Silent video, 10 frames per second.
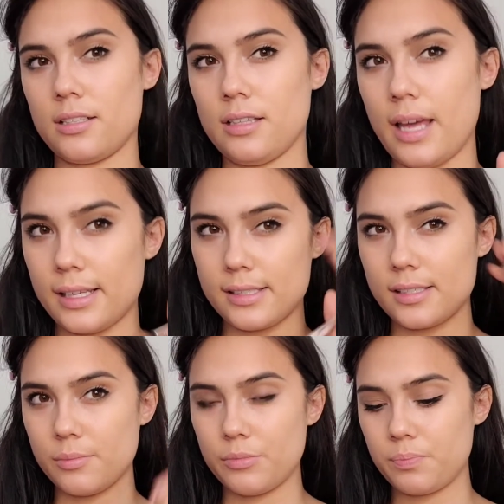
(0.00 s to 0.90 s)
like
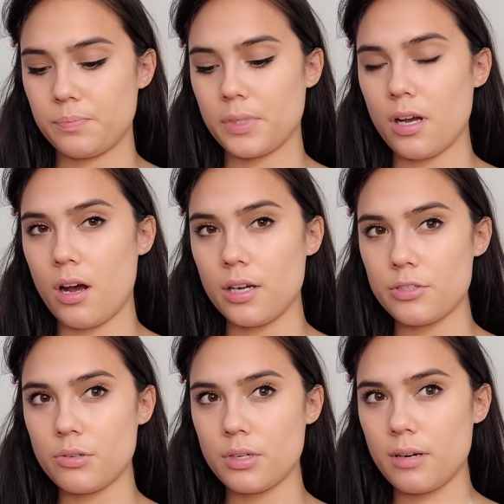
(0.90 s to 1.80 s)
some
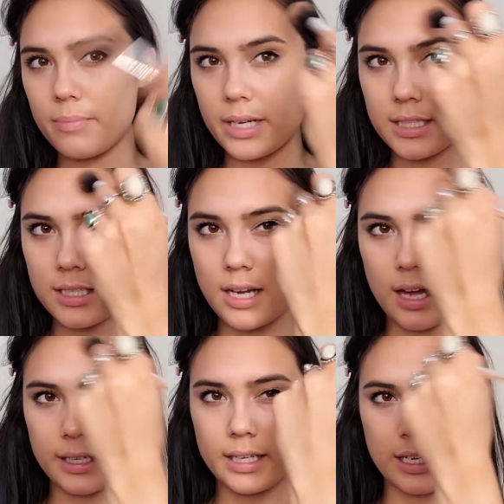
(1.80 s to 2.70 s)
contour, but it's
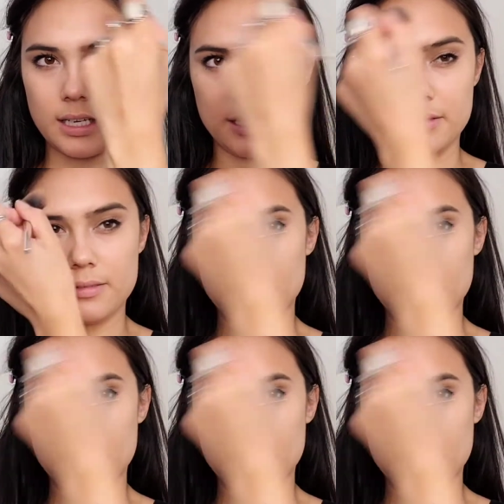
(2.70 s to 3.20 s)
not gonna